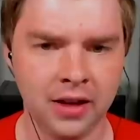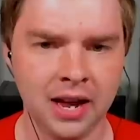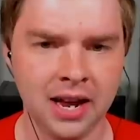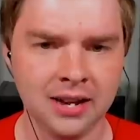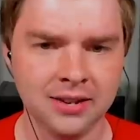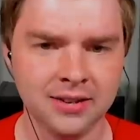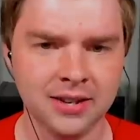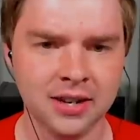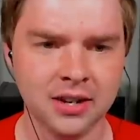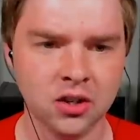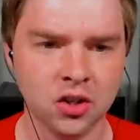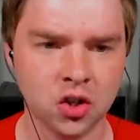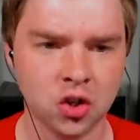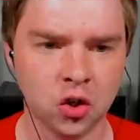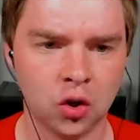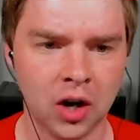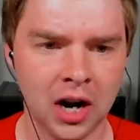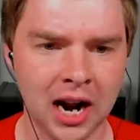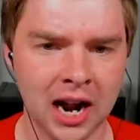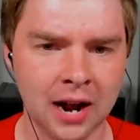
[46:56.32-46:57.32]
This is
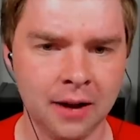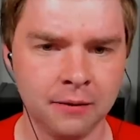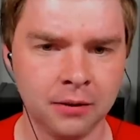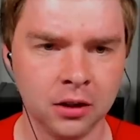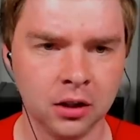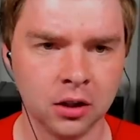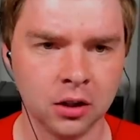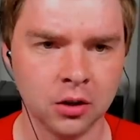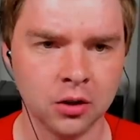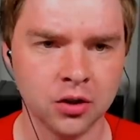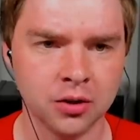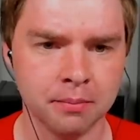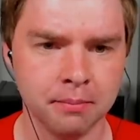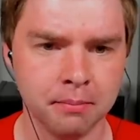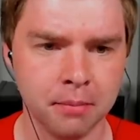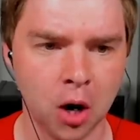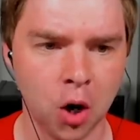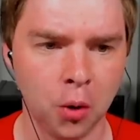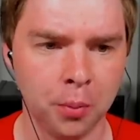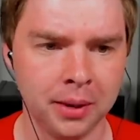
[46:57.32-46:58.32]
Traveler's
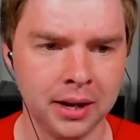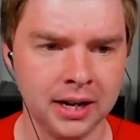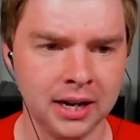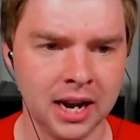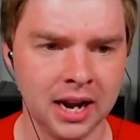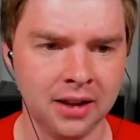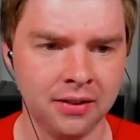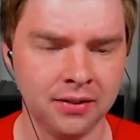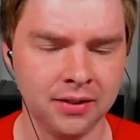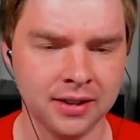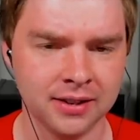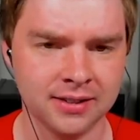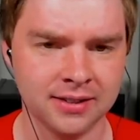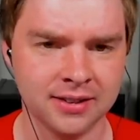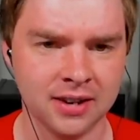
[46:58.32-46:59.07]
moment in the